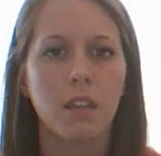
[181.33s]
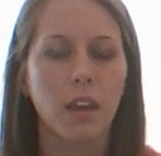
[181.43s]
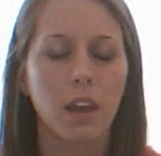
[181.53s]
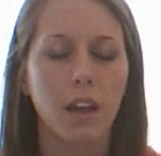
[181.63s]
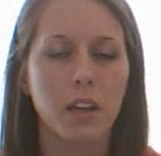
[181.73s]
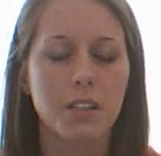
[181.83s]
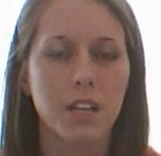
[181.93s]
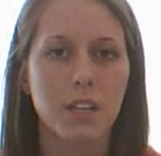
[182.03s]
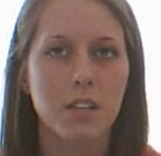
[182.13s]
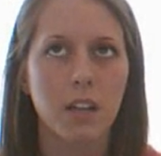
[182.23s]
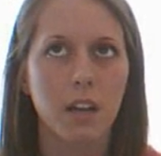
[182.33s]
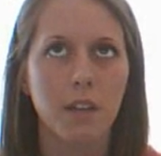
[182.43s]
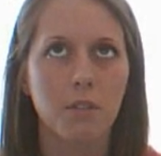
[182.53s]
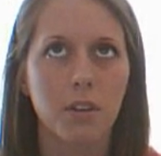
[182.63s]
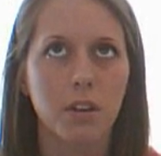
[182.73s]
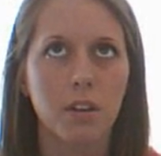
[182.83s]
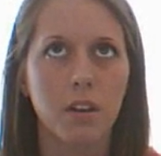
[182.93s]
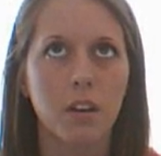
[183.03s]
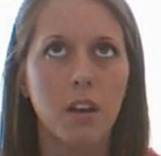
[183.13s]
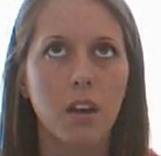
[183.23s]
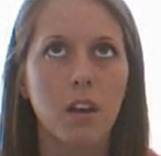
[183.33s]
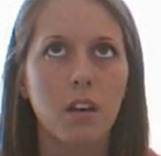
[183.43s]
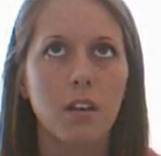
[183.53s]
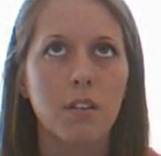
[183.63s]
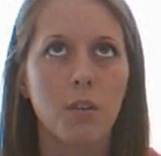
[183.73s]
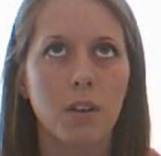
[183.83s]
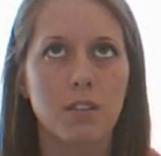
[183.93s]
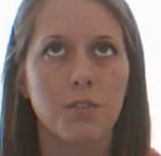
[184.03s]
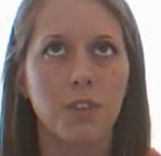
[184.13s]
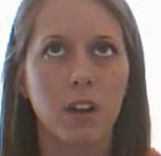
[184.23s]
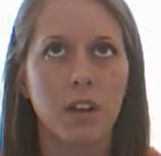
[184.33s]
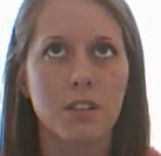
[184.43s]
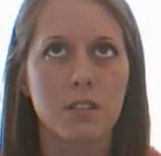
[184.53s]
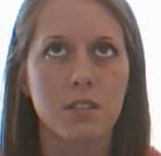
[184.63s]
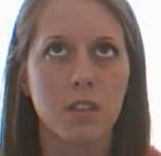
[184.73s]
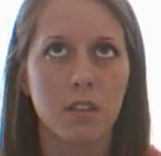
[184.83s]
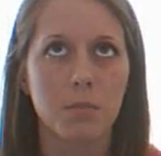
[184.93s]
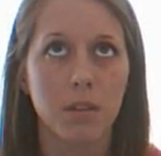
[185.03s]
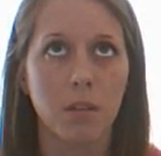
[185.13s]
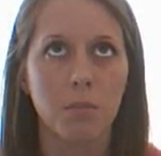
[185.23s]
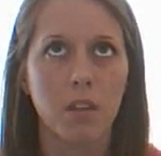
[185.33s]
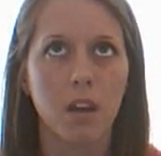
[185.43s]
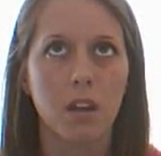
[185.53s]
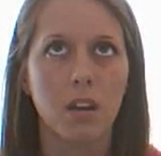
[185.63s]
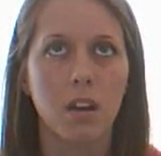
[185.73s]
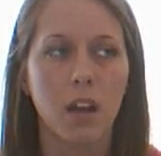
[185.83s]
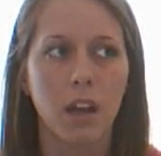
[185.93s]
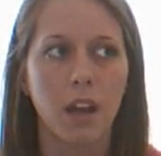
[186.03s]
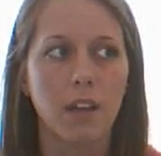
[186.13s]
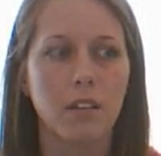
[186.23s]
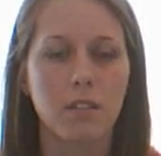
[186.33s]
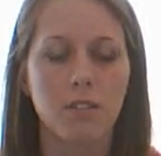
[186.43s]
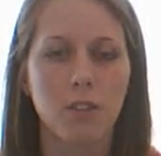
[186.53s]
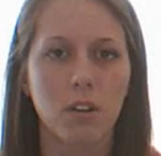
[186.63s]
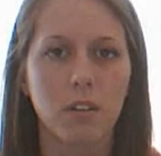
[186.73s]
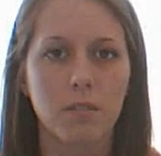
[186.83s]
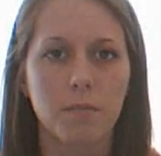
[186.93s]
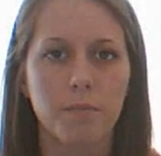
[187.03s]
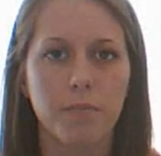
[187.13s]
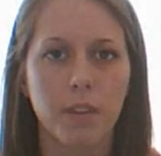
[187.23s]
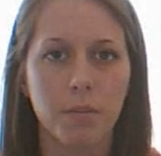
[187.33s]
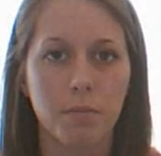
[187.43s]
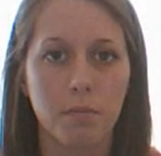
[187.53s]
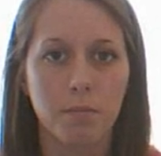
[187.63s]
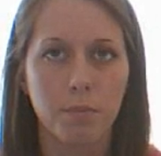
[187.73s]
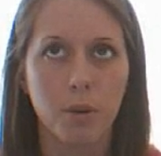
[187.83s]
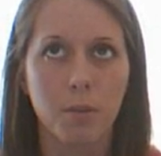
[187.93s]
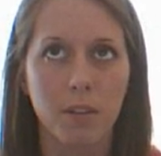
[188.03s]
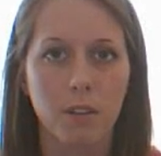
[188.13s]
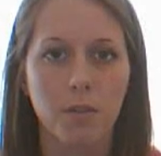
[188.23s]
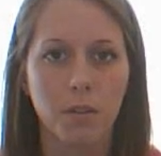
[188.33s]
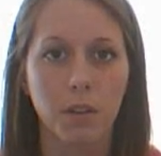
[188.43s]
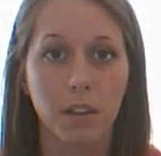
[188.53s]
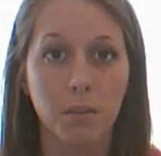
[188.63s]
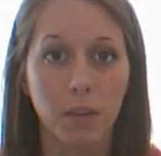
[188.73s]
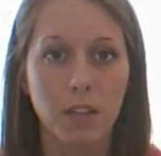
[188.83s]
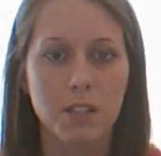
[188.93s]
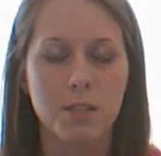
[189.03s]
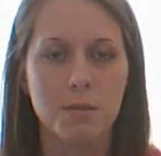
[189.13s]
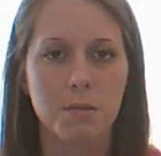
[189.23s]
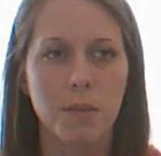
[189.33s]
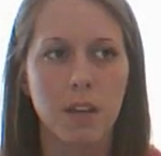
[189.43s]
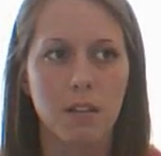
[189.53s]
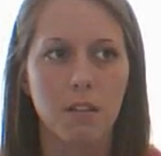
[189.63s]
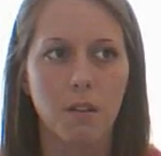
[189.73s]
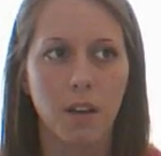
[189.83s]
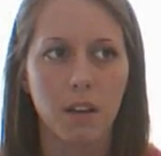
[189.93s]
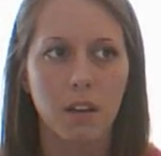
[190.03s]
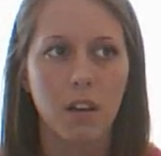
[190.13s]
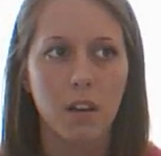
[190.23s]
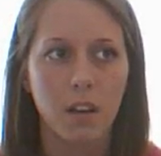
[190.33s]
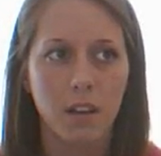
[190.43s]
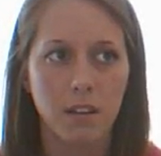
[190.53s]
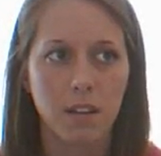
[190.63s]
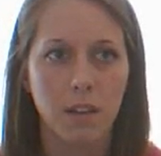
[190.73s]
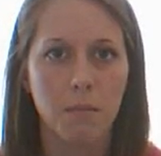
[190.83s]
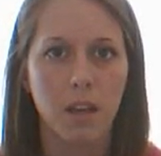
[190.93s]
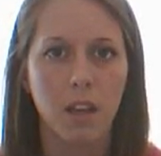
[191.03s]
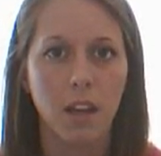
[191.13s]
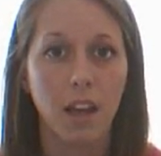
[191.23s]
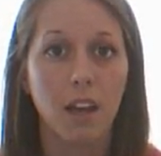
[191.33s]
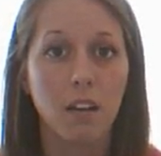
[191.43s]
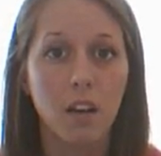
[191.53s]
thinking I could change it, and I never could. And so I just figured I just needed to be done with that, and I had to start putting myself in relationships with men. So I did date men. I had